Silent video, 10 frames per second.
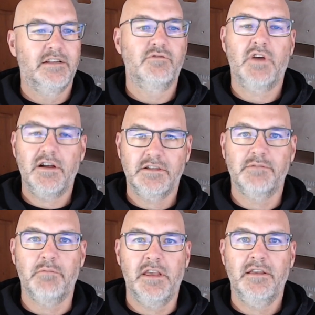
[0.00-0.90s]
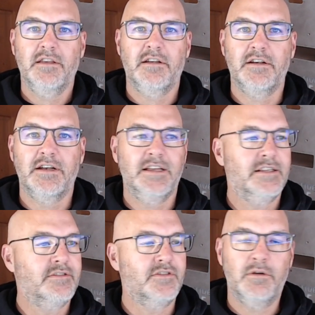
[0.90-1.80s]
talk to me.
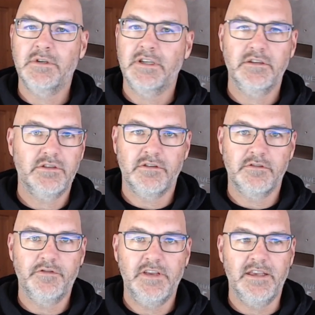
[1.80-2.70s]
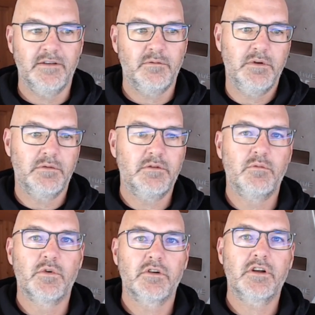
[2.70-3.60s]
It's no additional fee. We will
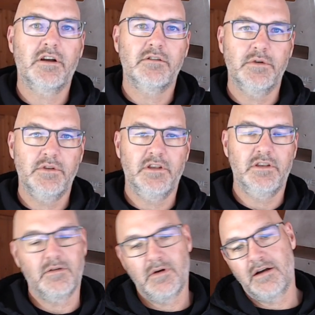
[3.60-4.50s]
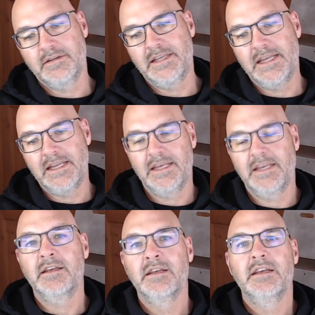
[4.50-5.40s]
work with you on
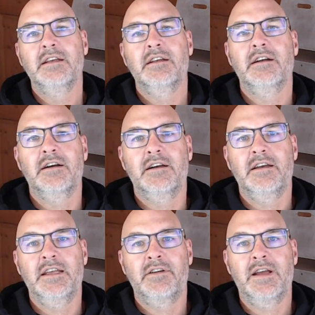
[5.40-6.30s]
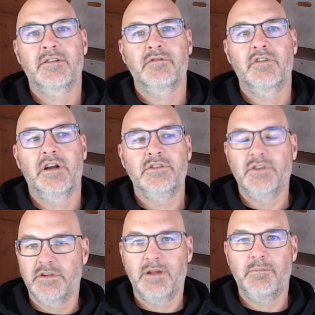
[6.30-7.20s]
getting Interactive Garage
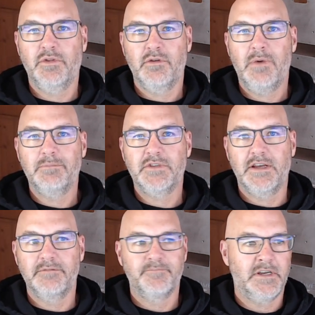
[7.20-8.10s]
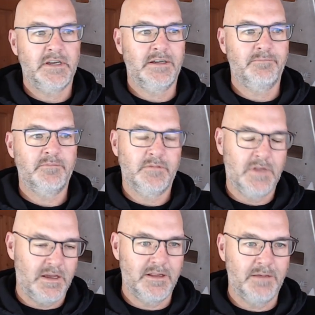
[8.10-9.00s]
hooked up with your website.
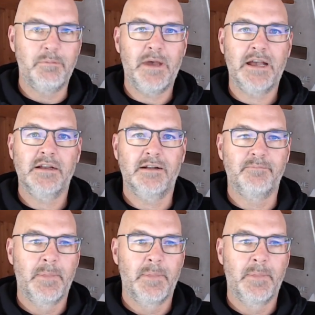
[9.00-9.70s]
Let me back up.